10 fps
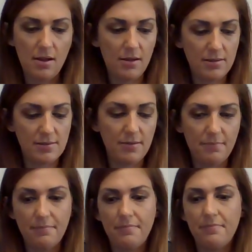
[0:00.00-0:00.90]

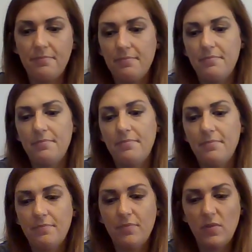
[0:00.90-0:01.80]
Awesome.
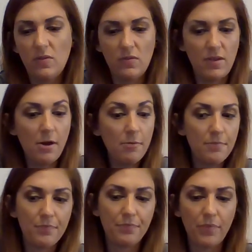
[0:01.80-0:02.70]
So
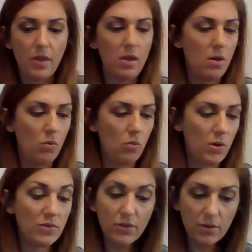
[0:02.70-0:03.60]

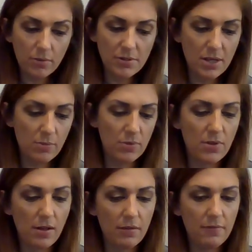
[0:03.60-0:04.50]
once you are done with
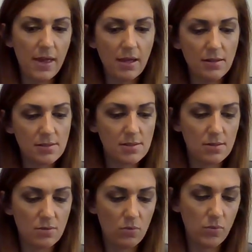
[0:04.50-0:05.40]
all of that,
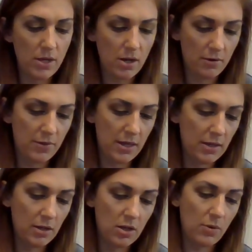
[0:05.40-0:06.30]
we are
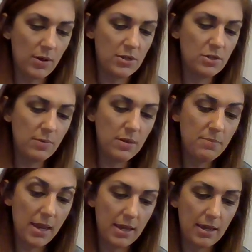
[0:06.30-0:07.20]
then going to be
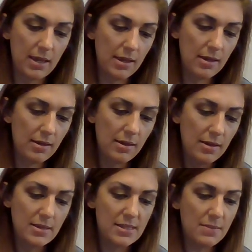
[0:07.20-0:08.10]
making
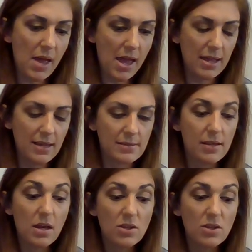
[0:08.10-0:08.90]
some eyes.